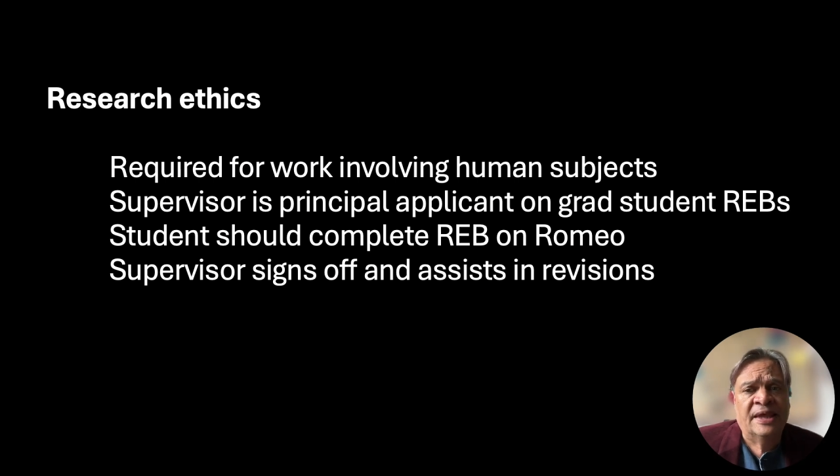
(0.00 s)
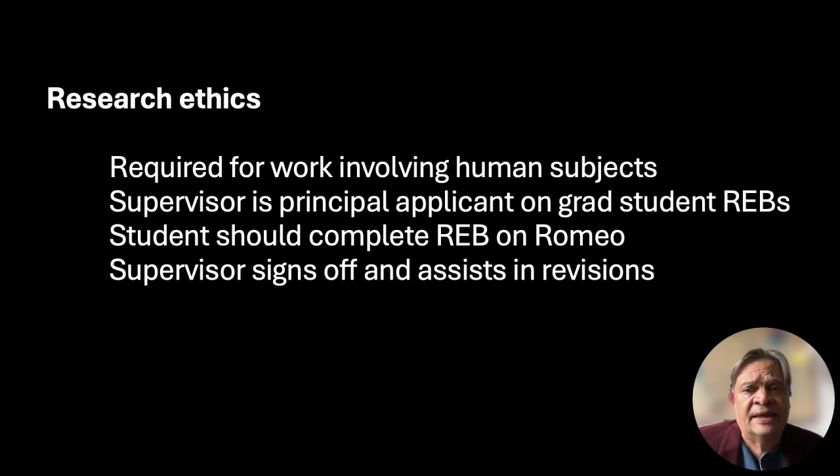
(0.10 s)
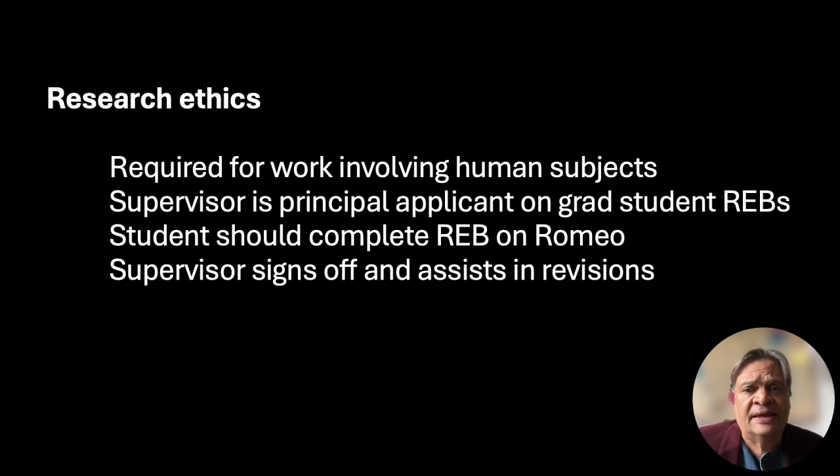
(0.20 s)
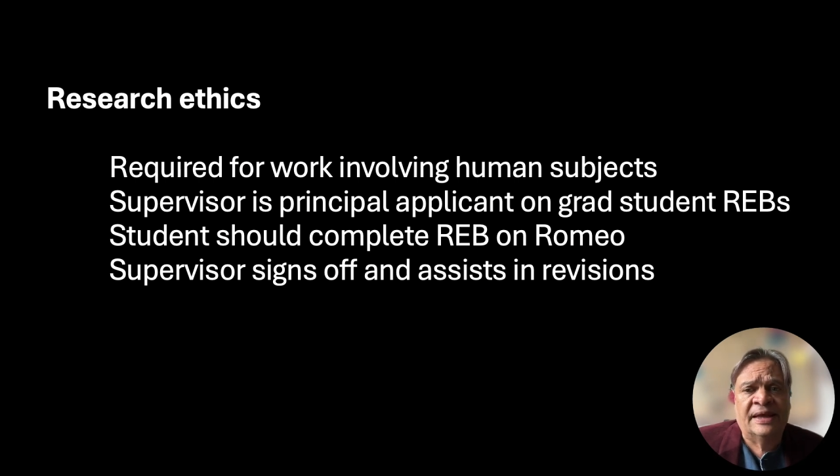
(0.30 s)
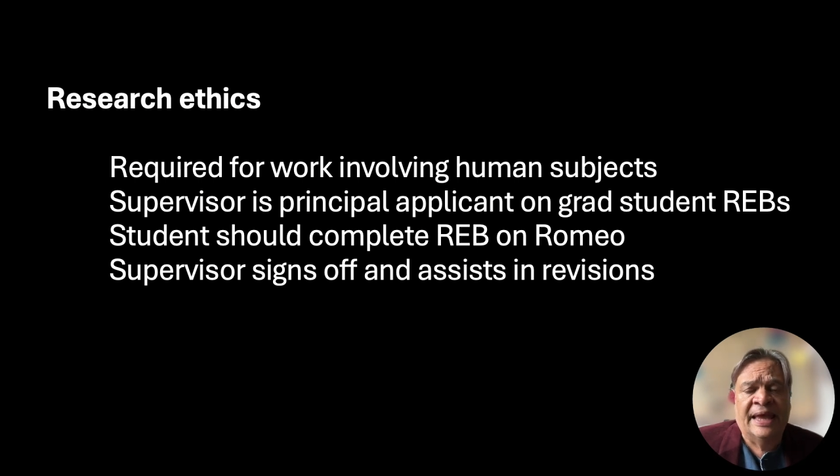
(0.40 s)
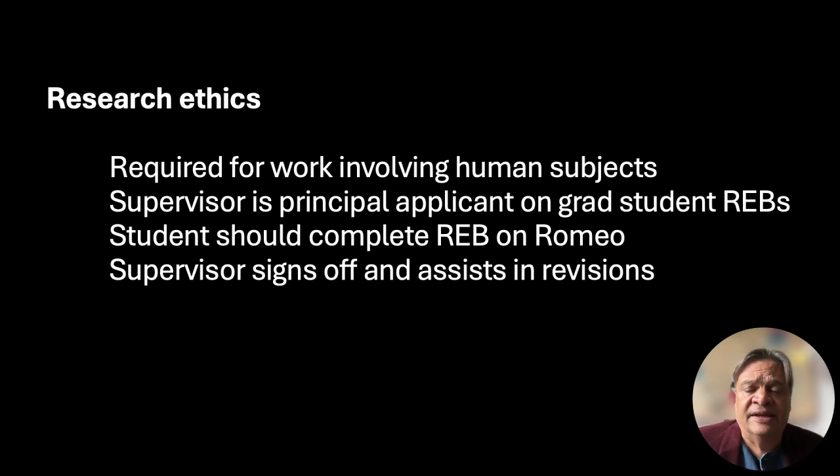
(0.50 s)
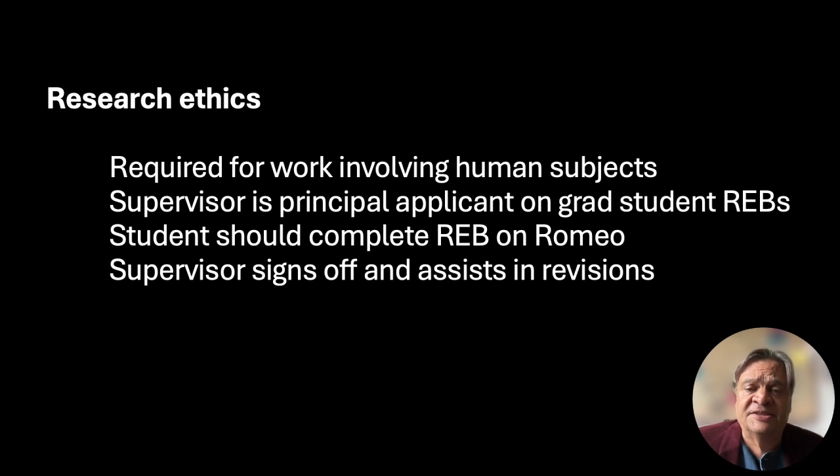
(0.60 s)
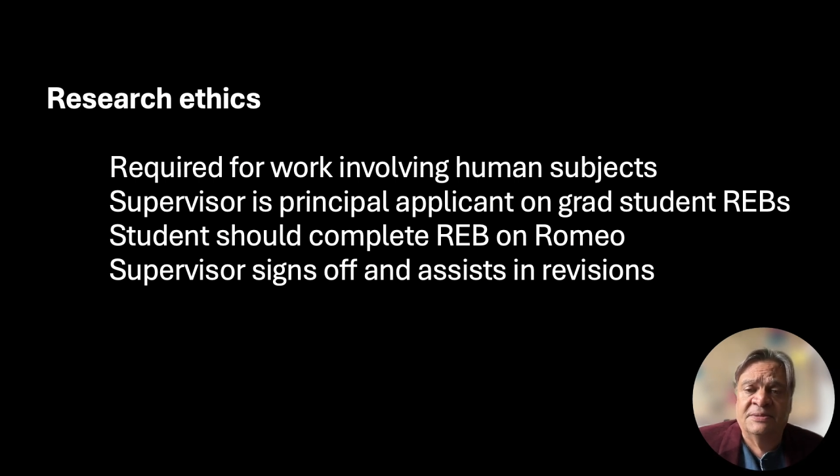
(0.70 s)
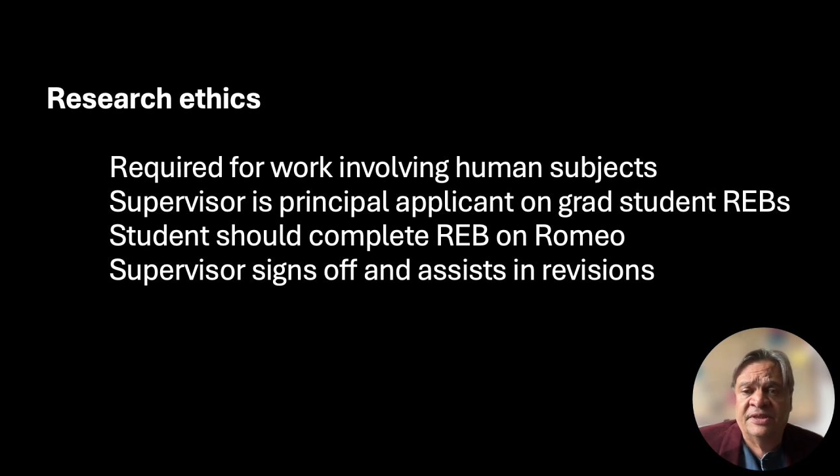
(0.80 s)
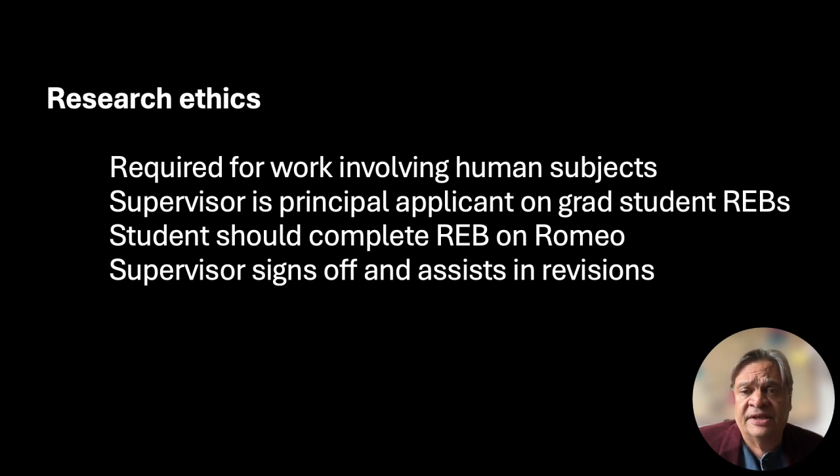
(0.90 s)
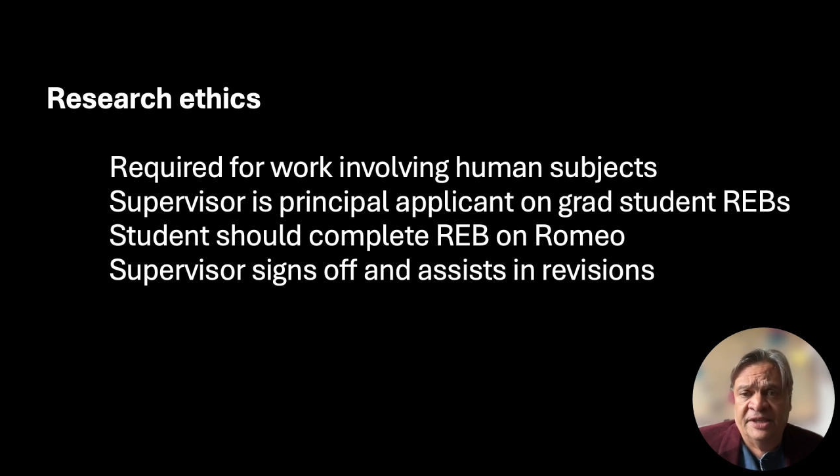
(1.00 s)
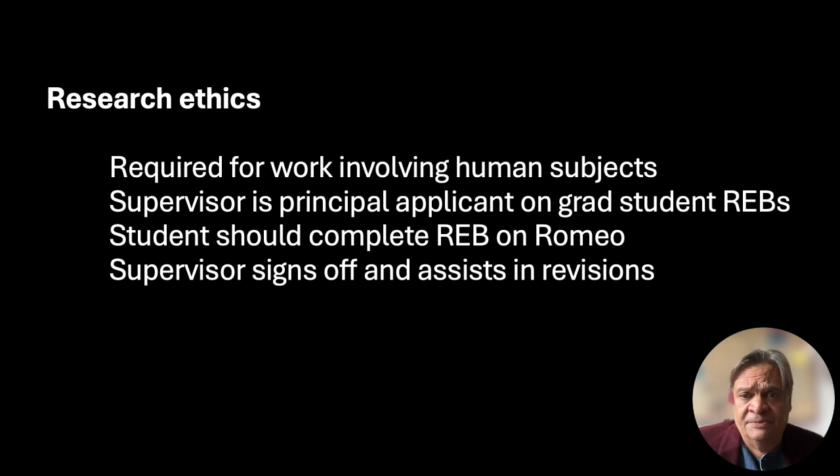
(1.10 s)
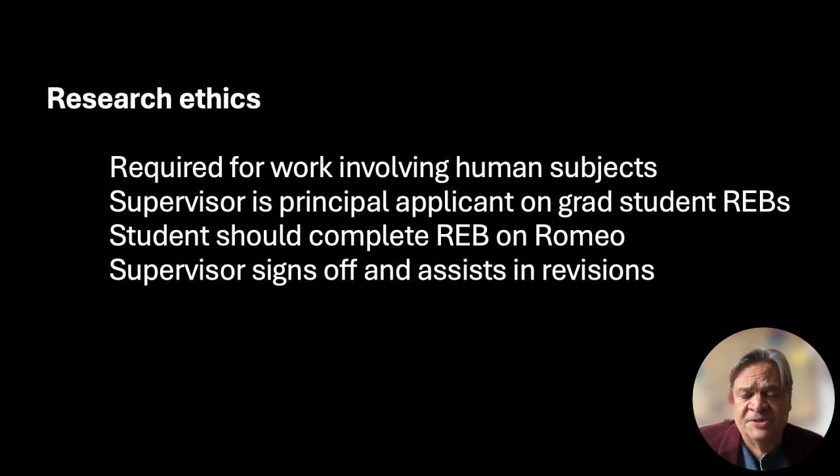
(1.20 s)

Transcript: And it's something that